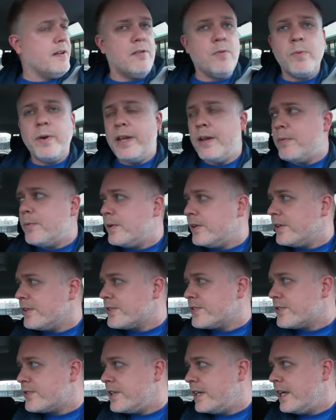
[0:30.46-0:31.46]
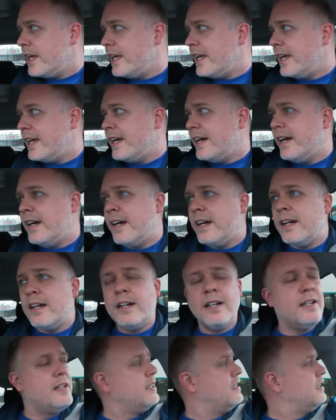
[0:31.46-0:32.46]
we will see
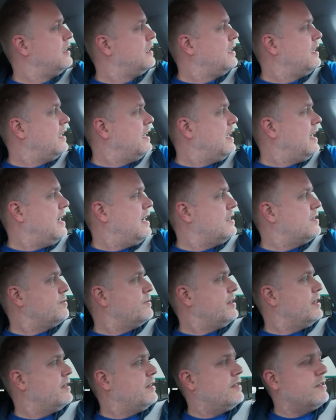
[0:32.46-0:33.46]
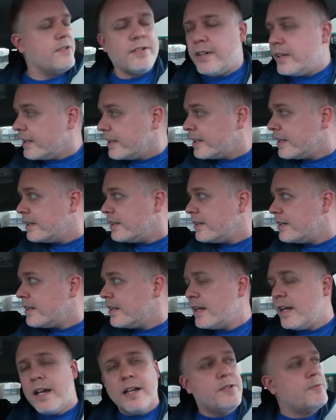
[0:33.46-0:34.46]
as we
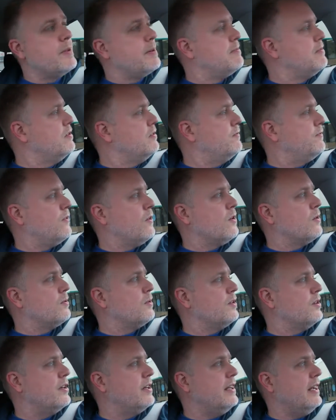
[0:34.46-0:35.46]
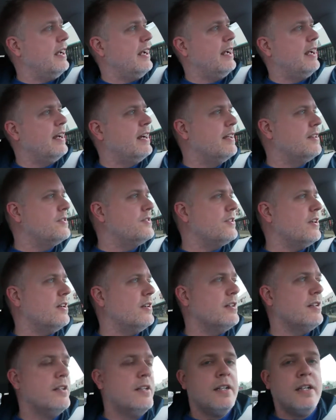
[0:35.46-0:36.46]
move forward and
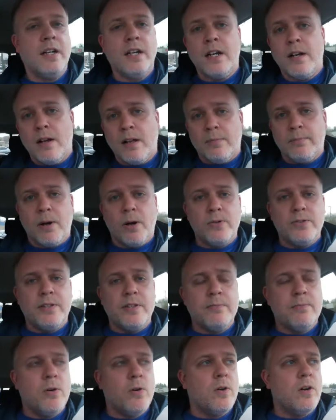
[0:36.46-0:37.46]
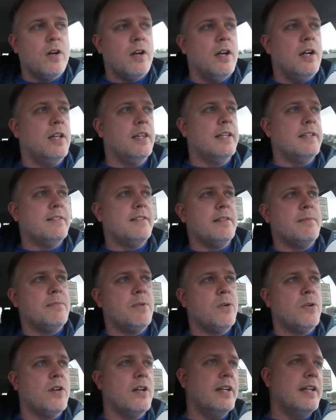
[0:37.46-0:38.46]
start posting more, listing
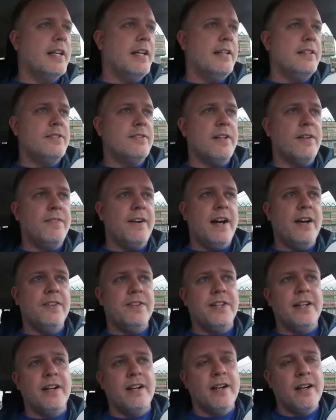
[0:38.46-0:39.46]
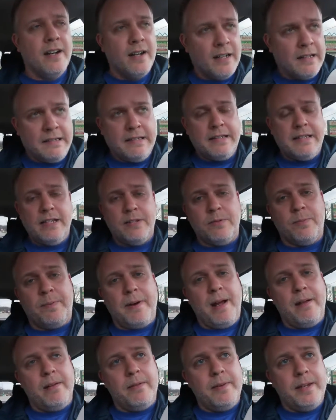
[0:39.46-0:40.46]
more, getting stuff out there. These will
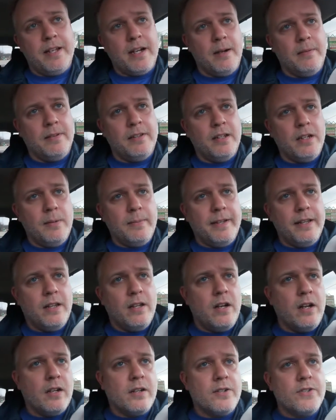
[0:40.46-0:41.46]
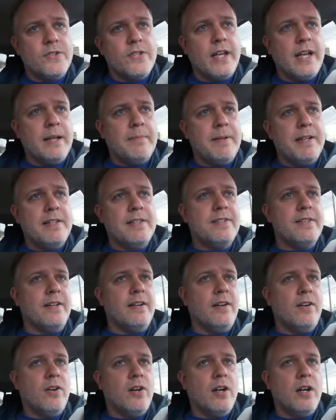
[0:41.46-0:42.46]
probably become a little bit longer segments,
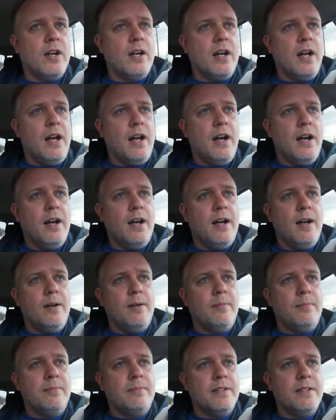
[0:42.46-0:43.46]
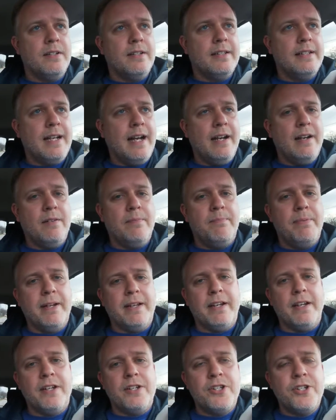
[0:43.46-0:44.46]
or kind of
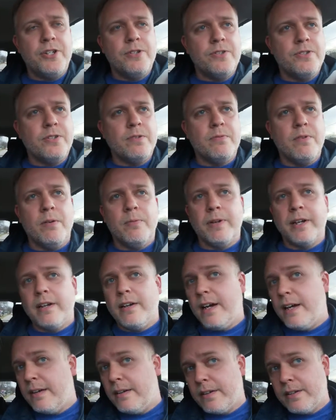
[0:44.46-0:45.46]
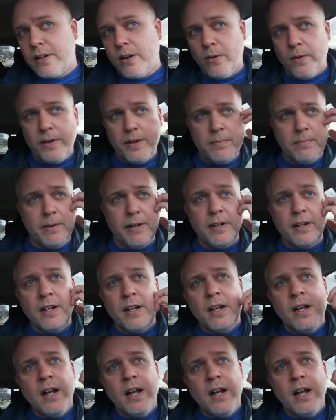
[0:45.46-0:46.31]
picking and choosing what we got going, but